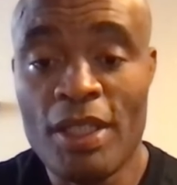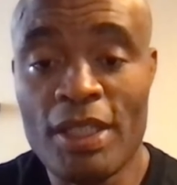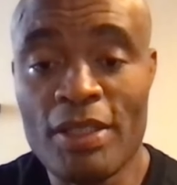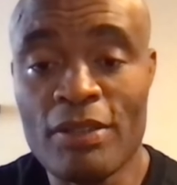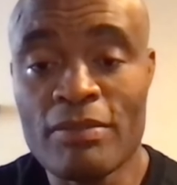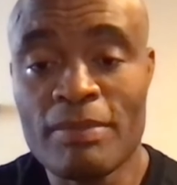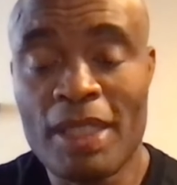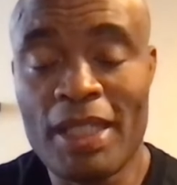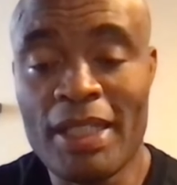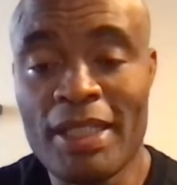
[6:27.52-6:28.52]

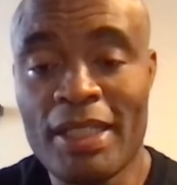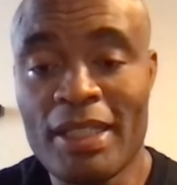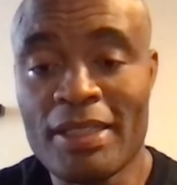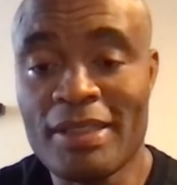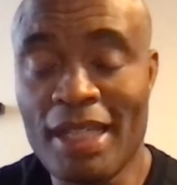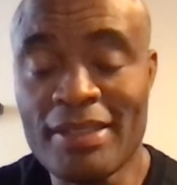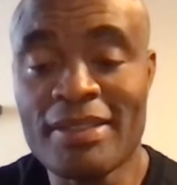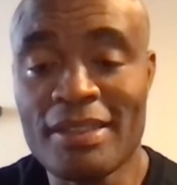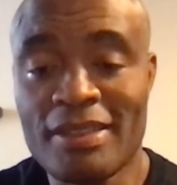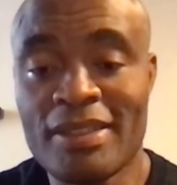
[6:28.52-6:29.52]
And that's
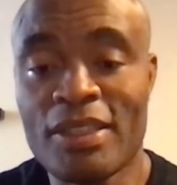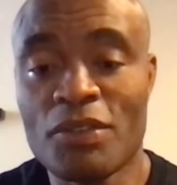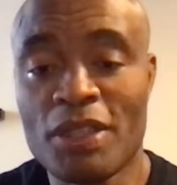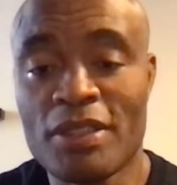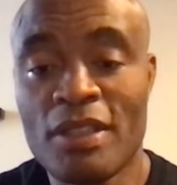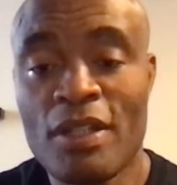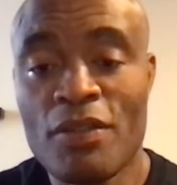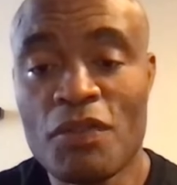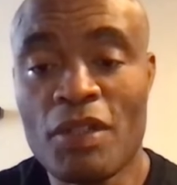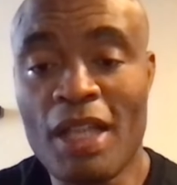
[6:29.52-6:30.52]
the secret
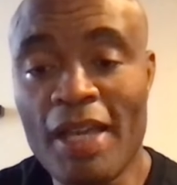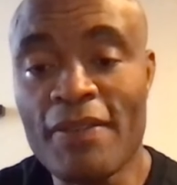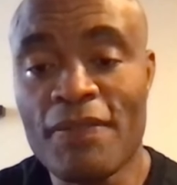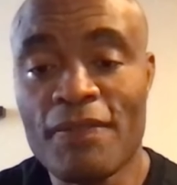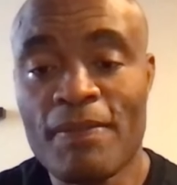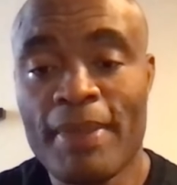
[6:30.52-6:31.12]
for life.